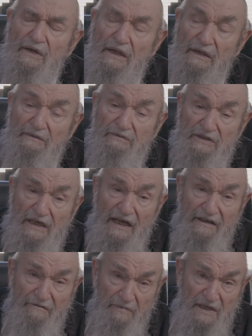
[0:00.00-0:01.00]
he was
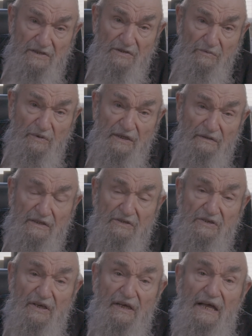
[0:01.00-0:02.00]
Chayiv Misaway,
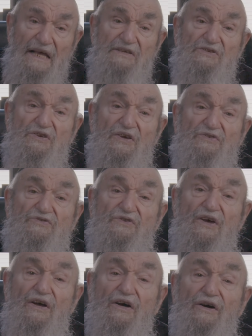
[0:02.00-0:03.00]
let's say, guy says
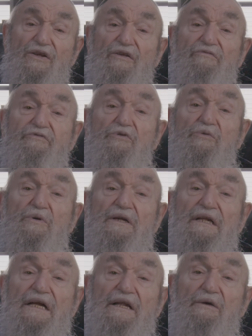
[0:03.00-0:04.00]
a
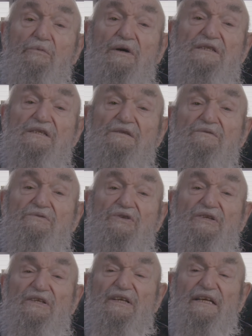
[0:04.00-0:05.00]
Nevuah that he wasn't
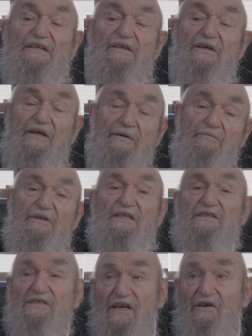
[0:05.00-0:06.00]
said to him
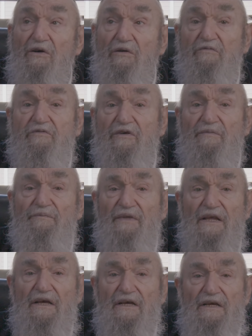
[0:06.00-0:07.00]
to say over.
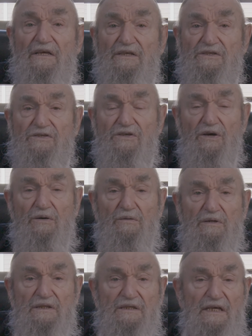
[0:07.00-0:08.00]

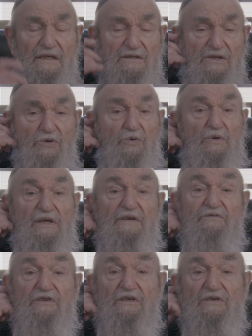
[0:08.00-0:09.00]
So it says, who
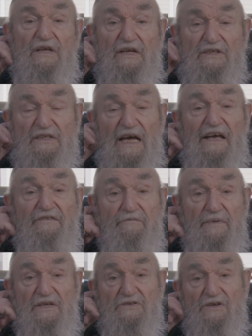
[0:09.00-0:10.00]
gives, that is Chayiv
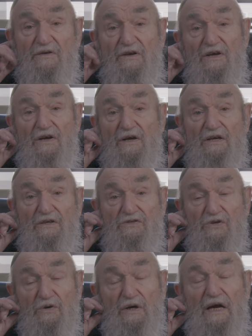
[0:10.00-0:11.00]
Misa.
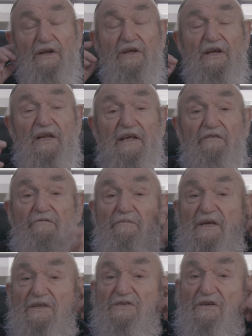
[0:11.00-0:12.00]
So how are you going to give
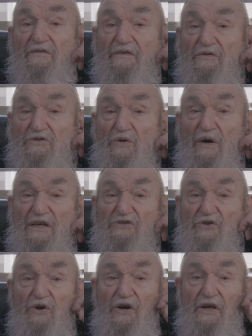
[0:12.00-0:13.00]
misa? There's no
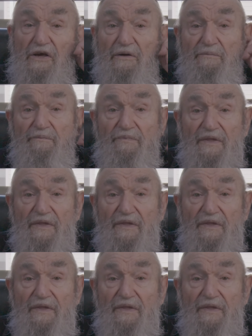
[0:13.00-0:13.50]
aschoya,